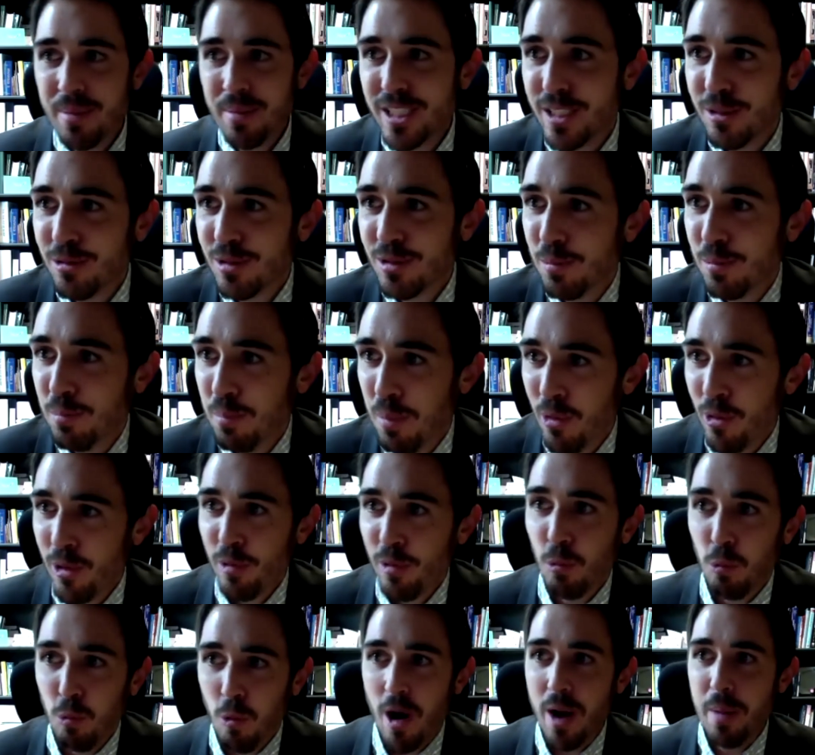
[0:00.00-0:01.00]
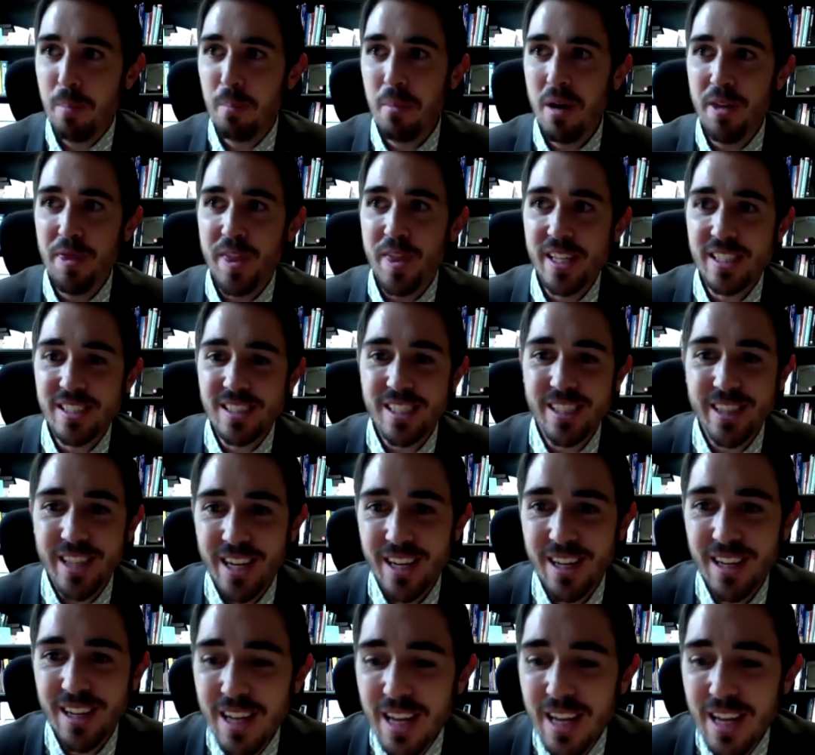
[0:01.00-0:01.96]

She was born one month into the,